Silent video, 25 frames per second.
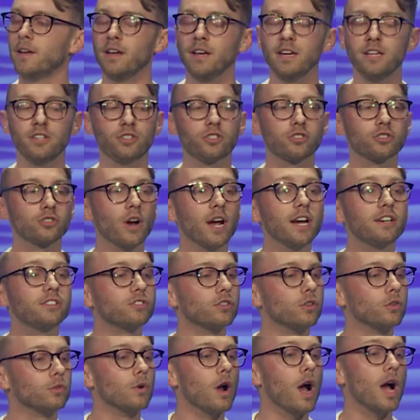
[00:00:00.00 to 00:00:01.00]
he strikes
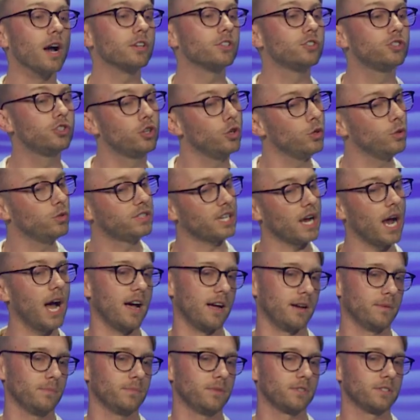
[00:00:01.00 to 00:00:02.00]
the rock two
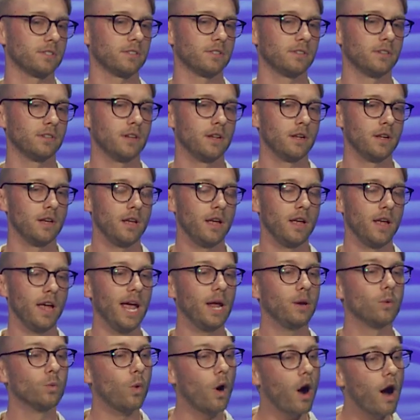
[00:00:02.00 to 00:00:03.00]
times
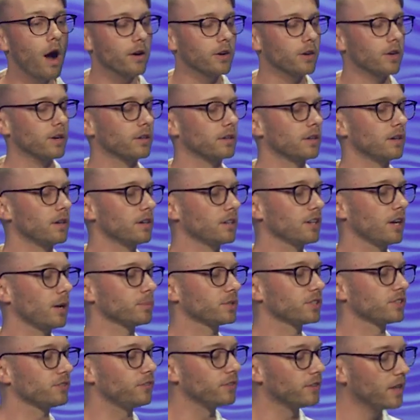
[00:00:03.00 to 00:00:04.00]
and water
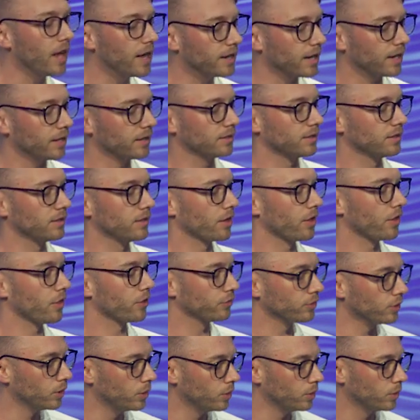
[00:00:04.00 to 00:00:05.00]
comes flooding
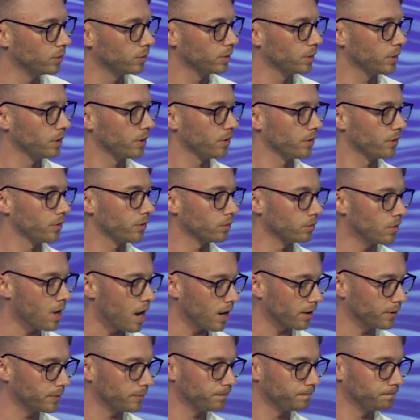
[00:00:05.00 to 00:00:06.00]
through the
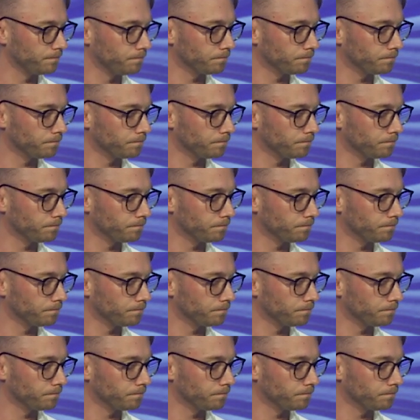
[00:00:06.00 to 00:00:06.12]
rock.